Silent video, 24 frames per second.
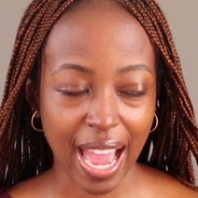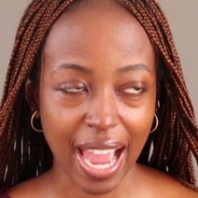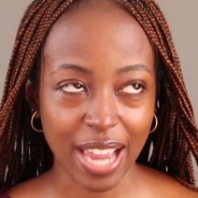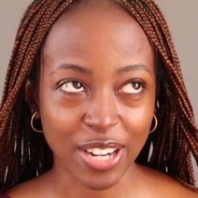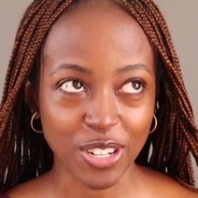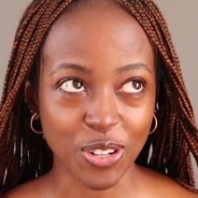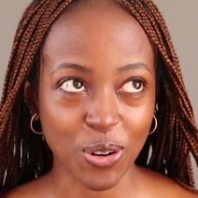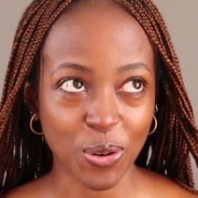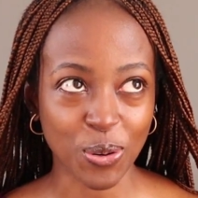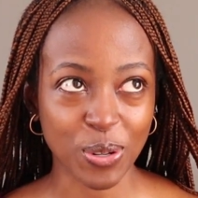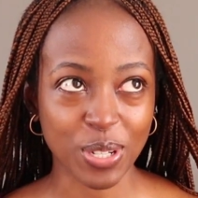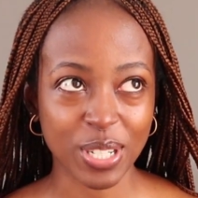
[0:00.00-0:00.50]
I
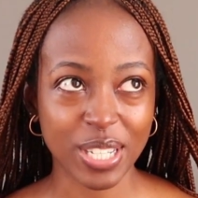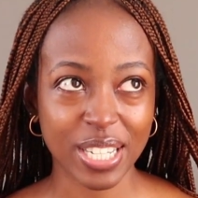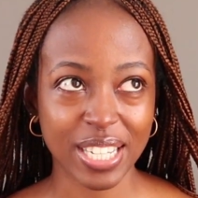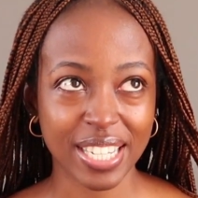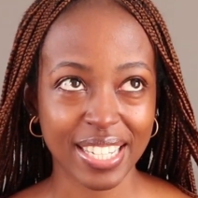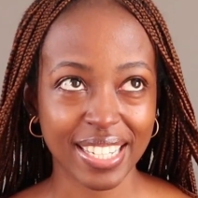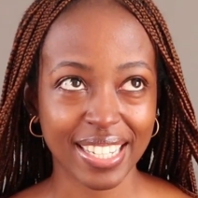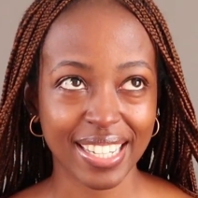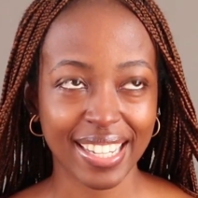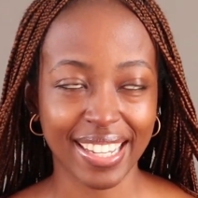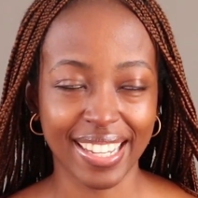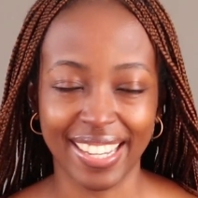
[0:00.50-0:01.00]
don't,
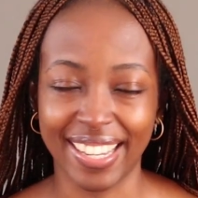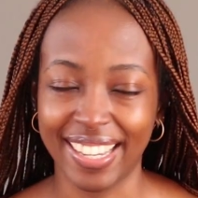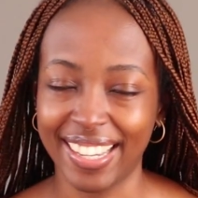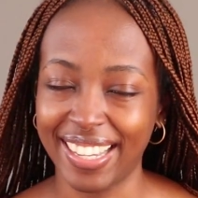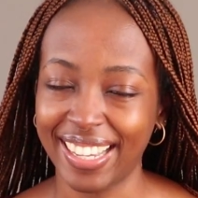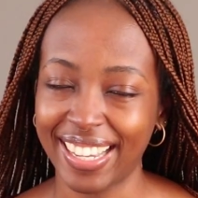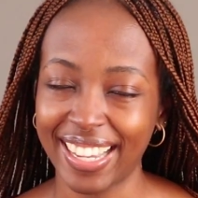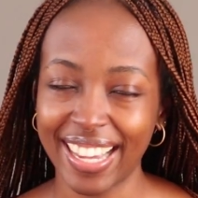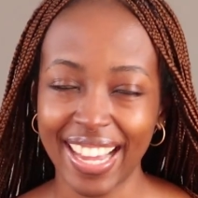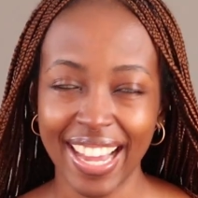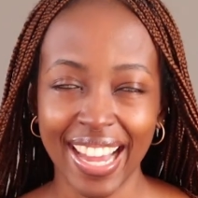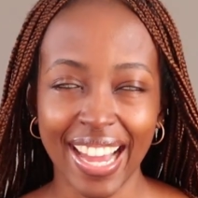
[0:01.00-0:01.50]

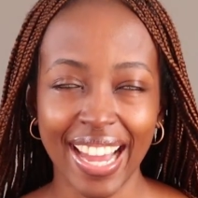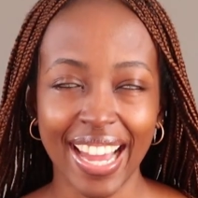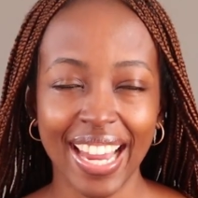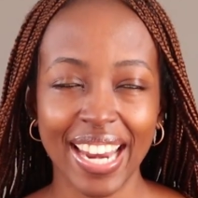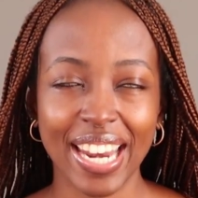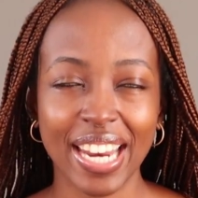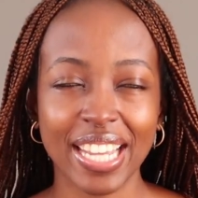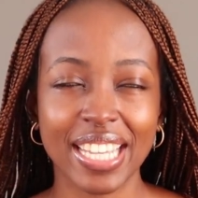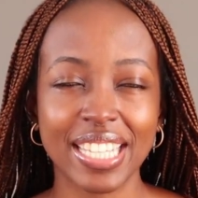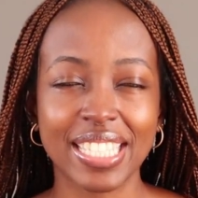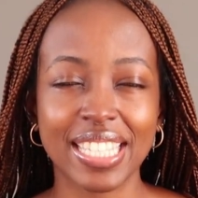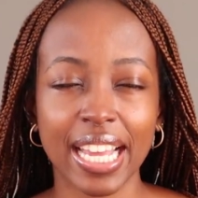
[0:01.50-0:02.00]

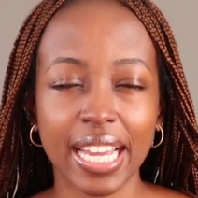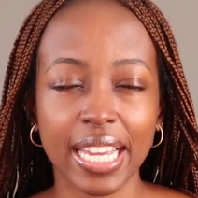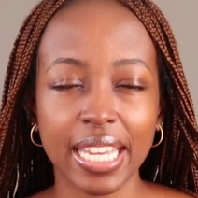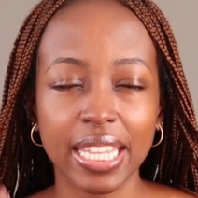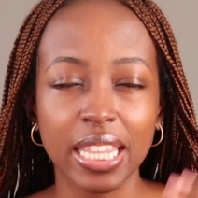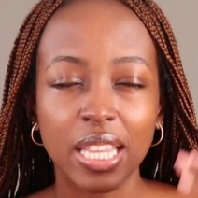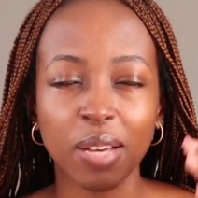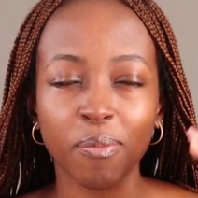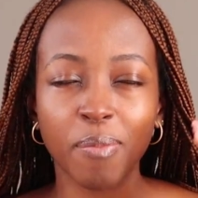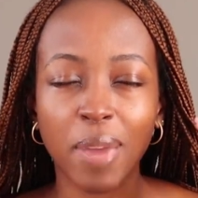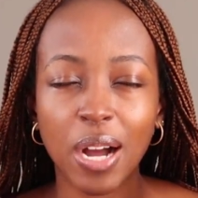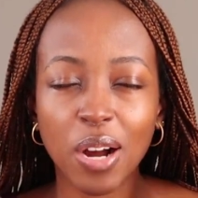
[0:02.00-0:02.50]
like it's like
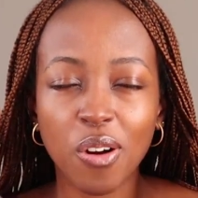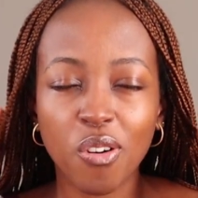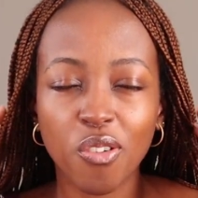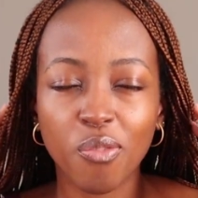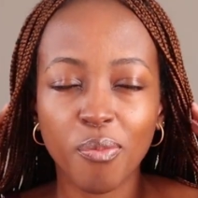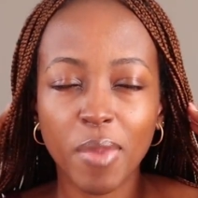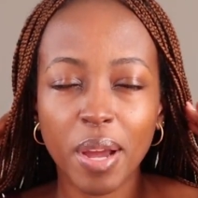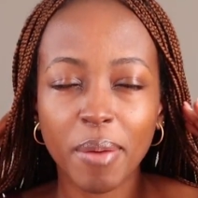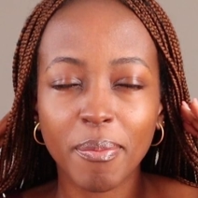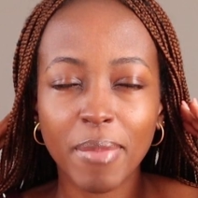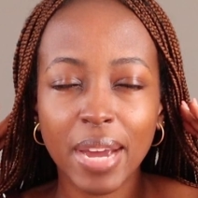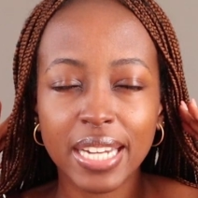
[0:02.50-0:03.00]
in the back of
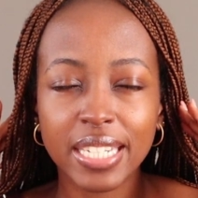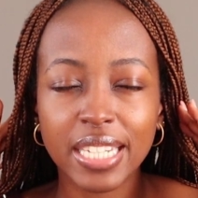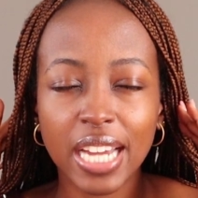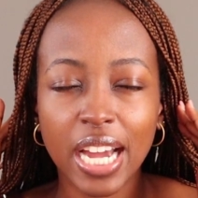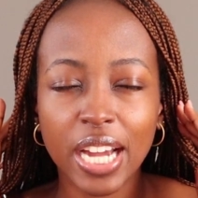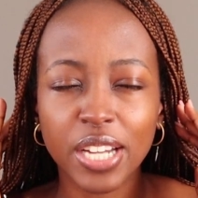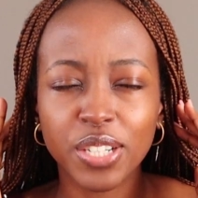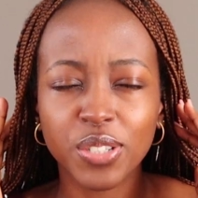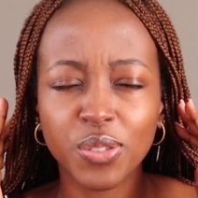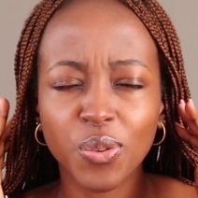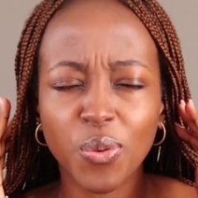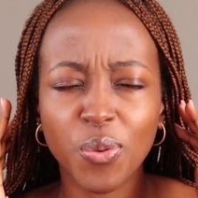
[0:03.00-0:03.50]
my mind,
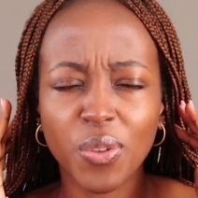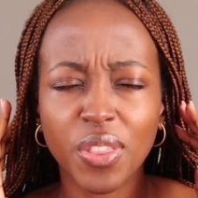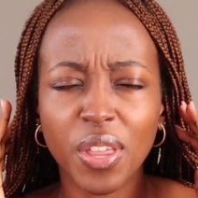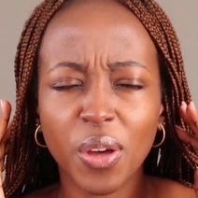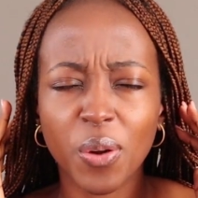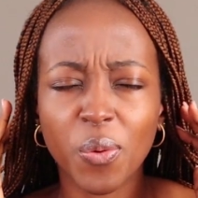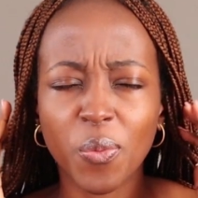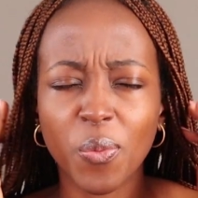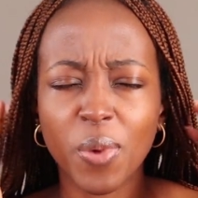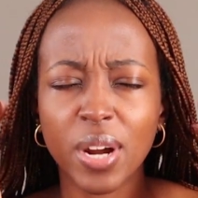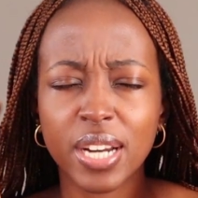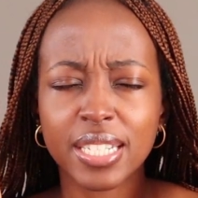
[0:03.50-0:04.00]
I know
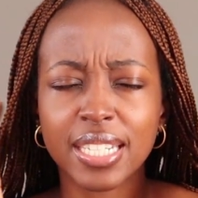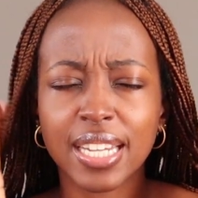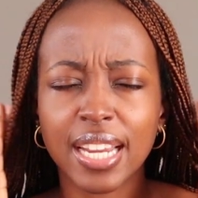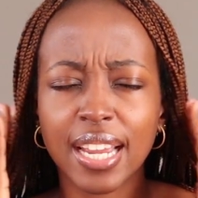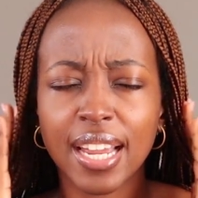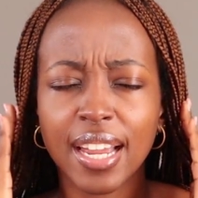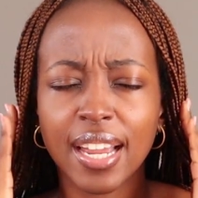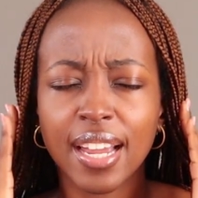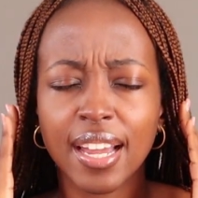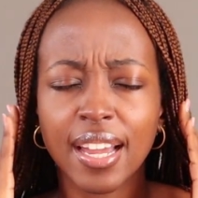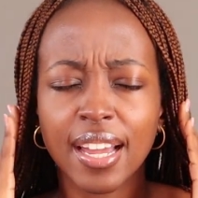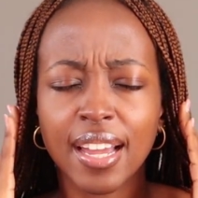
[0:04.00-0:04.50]
that one
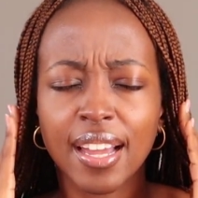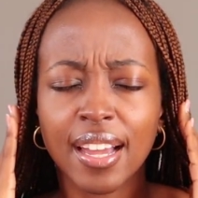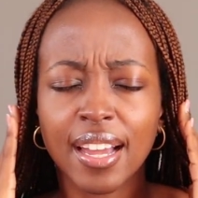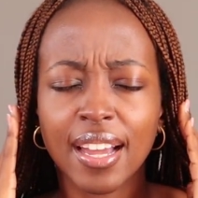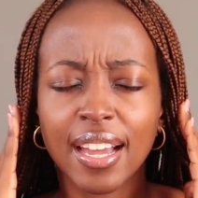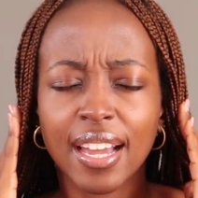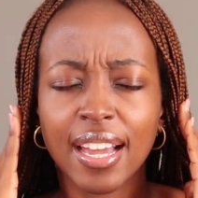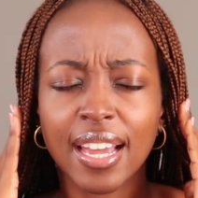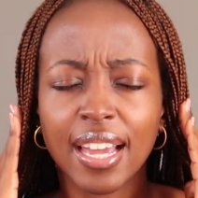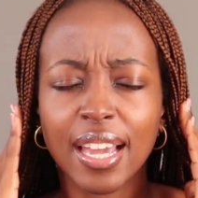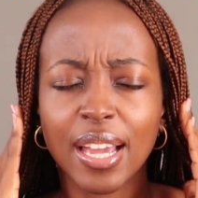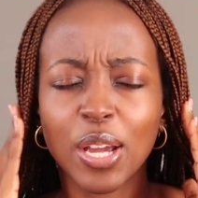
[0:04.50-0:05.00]
day
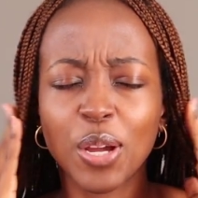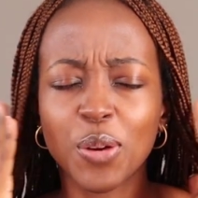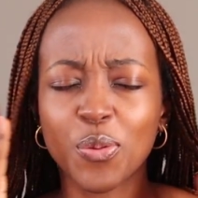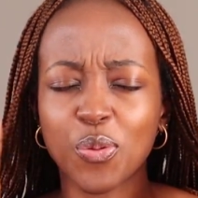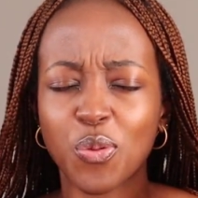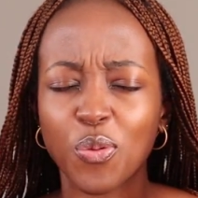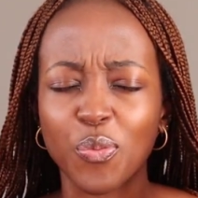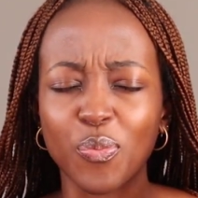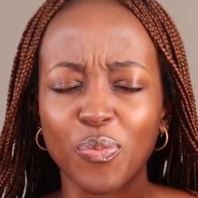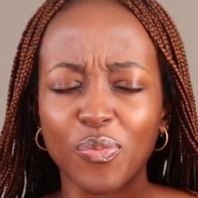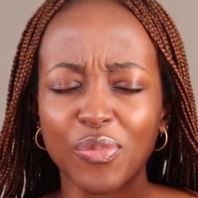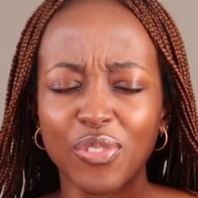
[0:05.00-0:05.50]
it
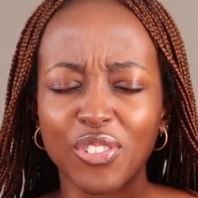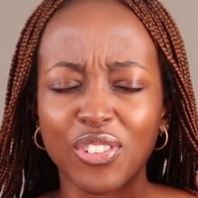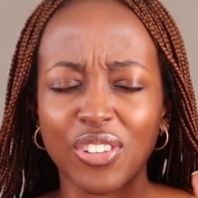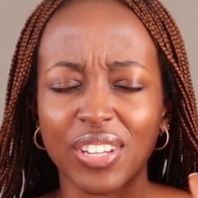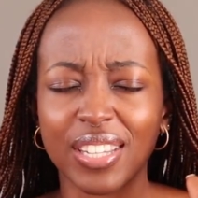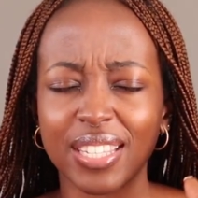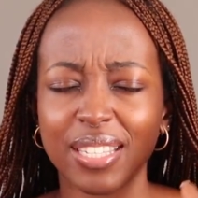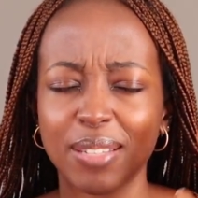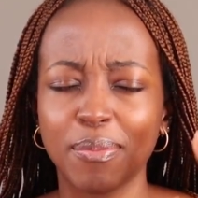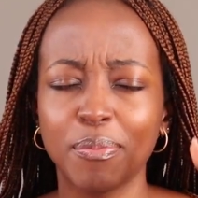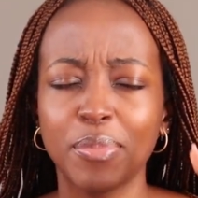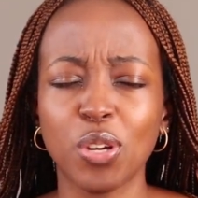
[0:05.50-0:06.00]
will
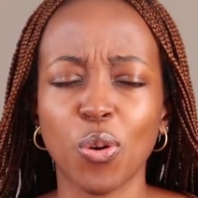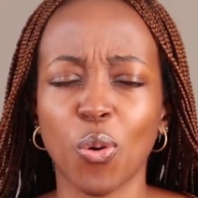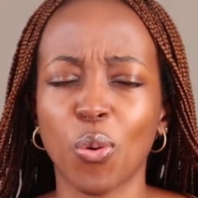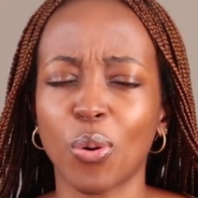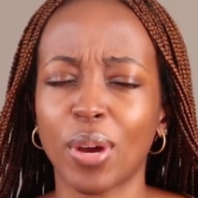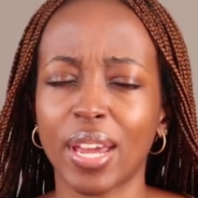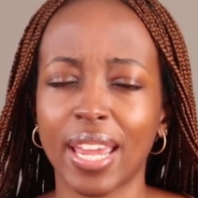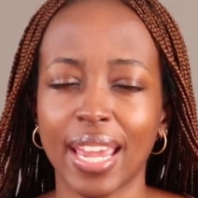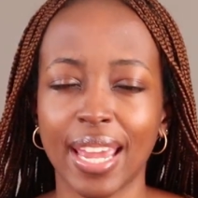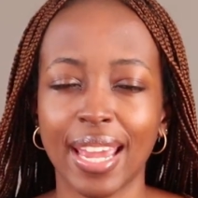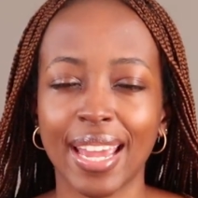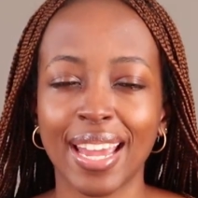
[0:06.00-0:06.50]
just be
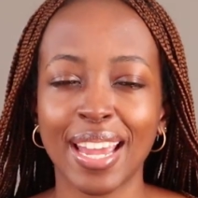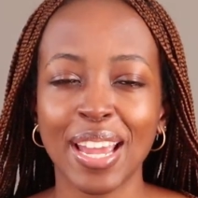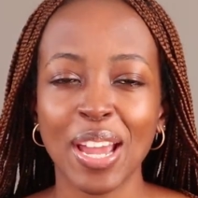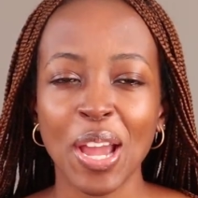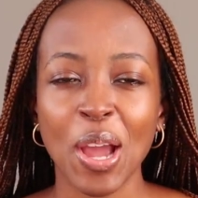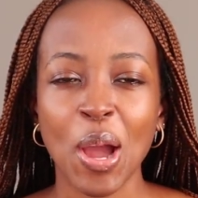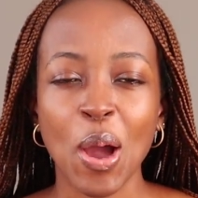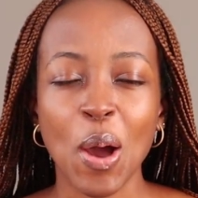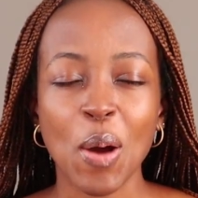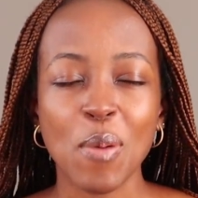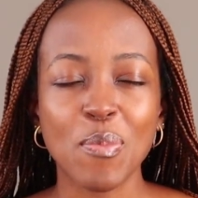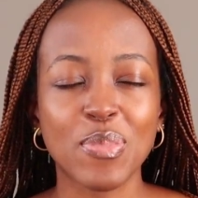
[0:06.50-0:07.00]
okay,
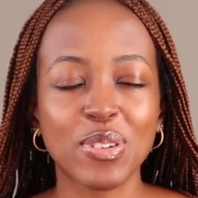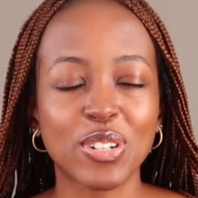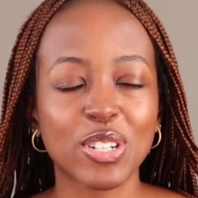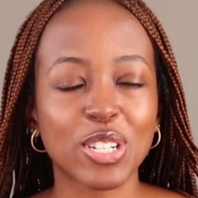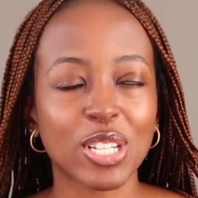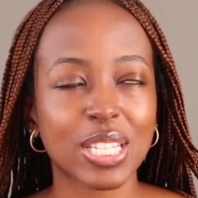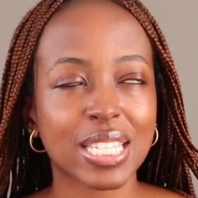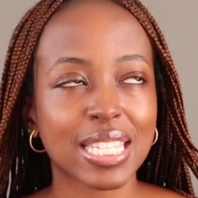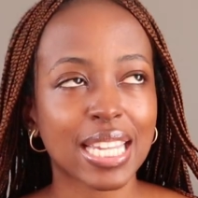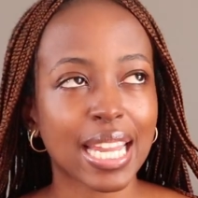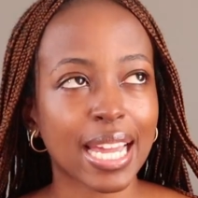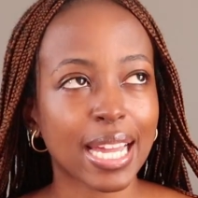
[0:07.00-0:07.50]
but
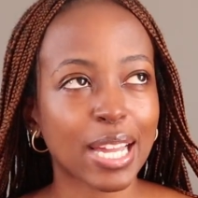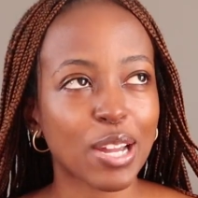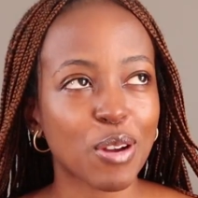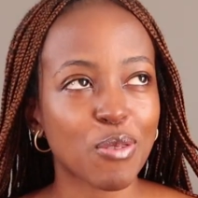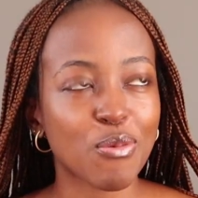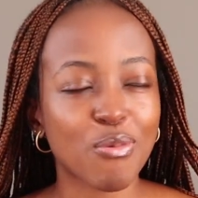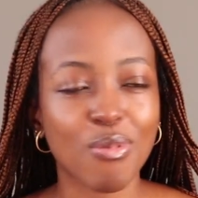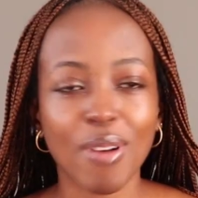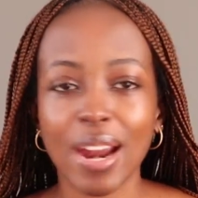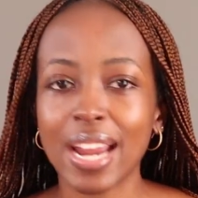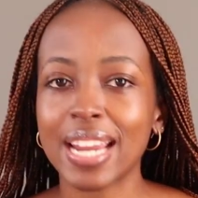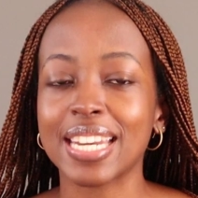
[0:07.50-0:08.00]
just like
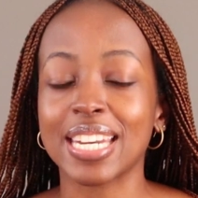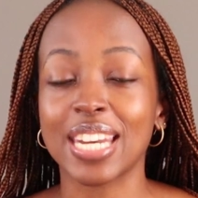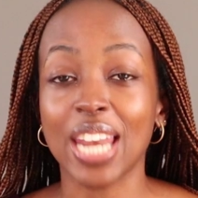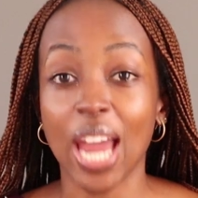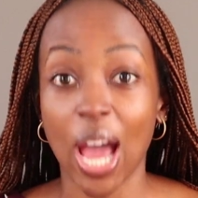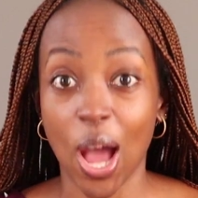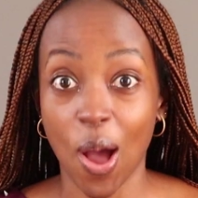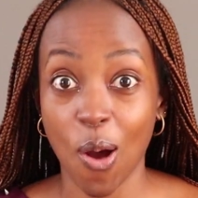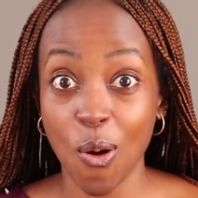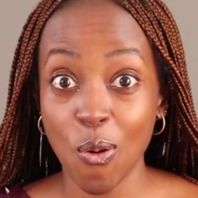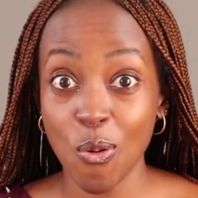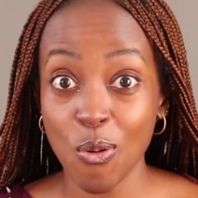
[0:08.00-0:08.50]
right
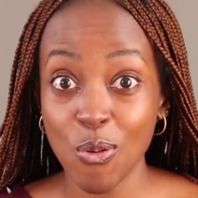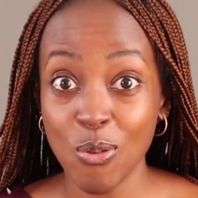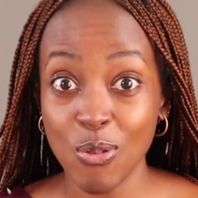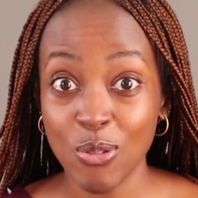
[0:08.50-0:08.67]
now,